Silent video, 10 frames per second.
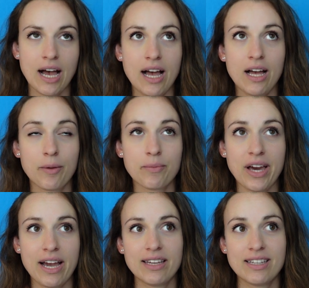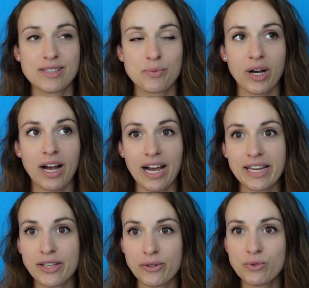That is what
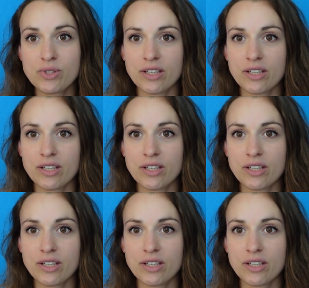I use.